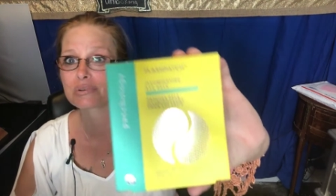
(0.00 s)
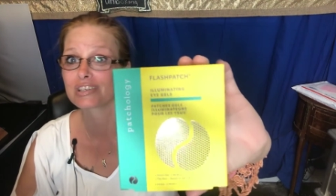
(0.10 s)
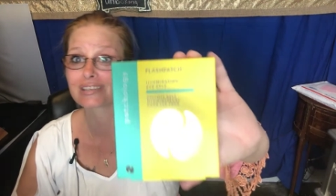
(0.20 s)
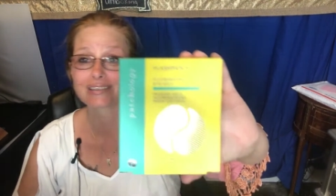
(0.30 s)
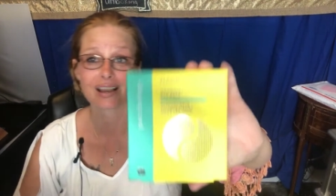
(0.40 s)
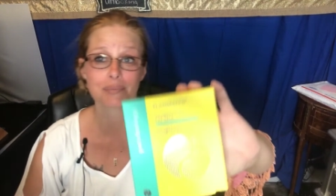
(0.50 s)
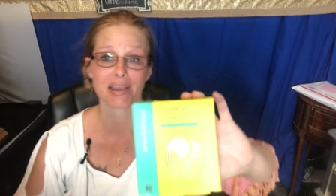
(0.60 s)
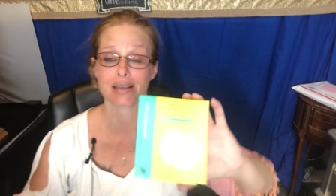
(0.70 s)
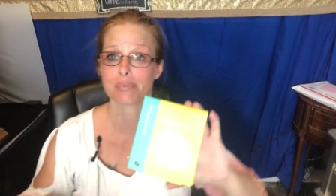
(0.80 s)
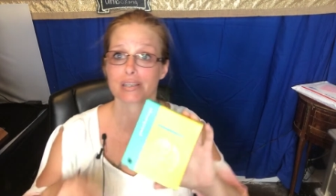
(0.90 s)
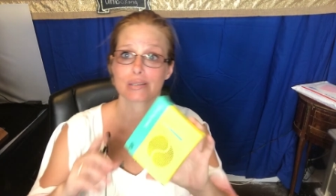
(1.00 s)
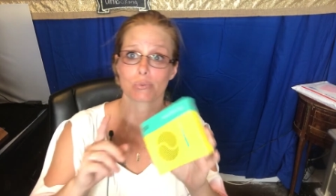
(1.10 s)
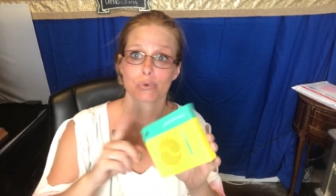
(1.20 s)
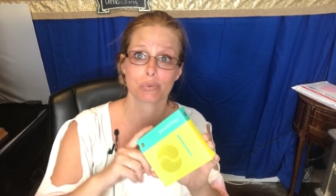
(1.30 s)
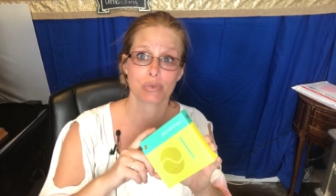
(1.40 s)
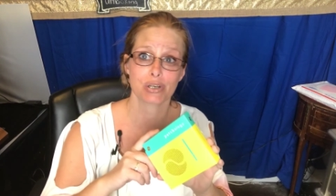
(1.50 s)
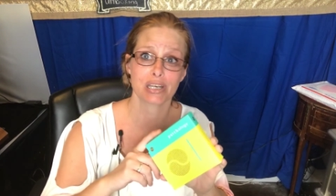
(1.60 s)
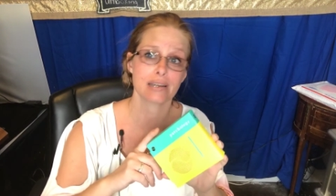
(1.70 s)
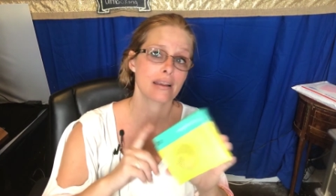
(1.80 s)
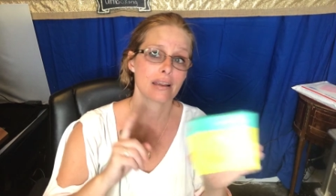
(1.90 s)
which is not bad because Wander
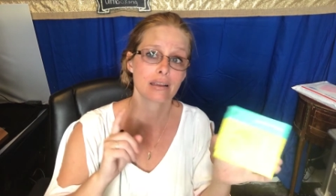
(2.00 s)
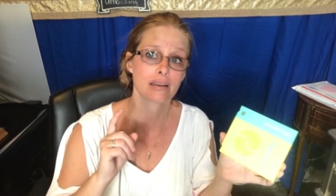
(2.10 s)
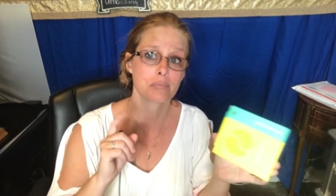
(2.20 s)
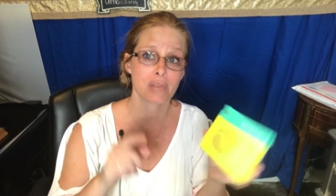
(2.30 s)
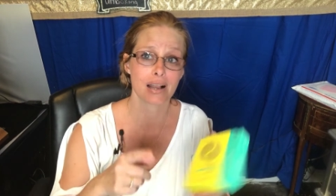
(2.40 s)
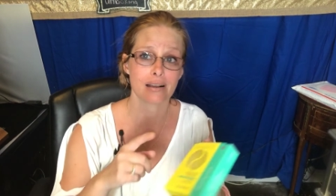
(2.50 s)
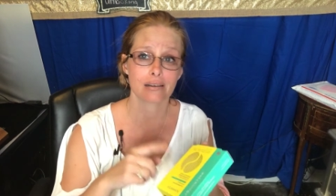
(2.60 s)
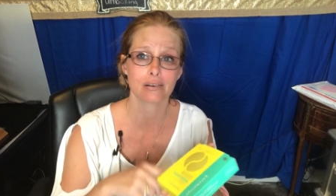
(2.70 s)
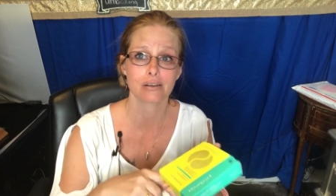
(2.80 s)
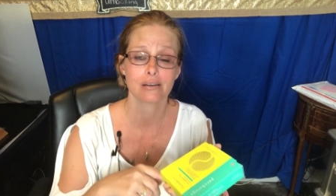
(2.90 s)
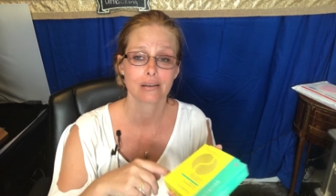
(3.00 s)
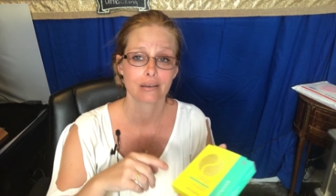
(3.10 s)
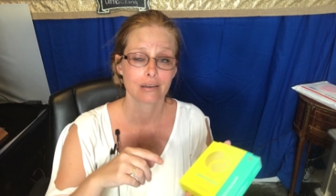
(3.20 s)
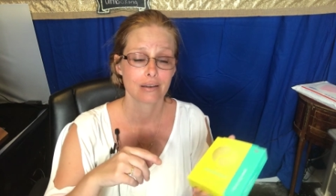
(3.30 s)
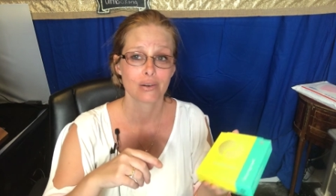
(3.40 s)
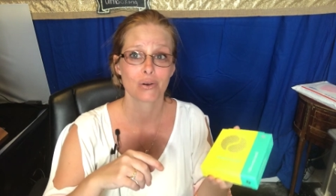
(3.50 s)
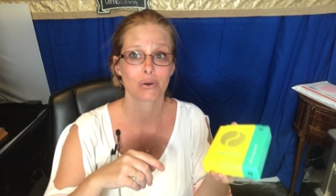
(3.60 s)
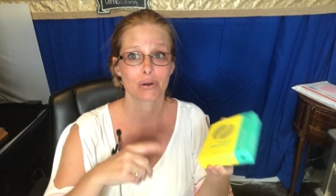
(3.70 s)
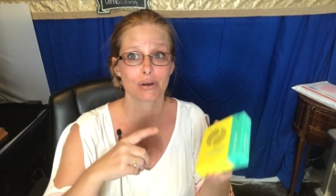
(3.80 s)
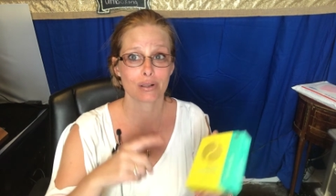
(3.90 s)
Beauty and Black
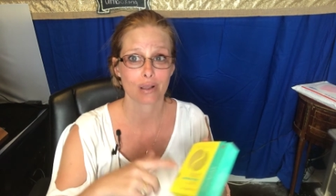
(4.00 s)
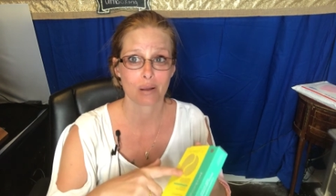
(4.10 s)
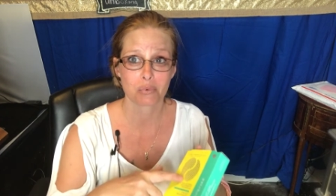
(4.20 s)
are a lot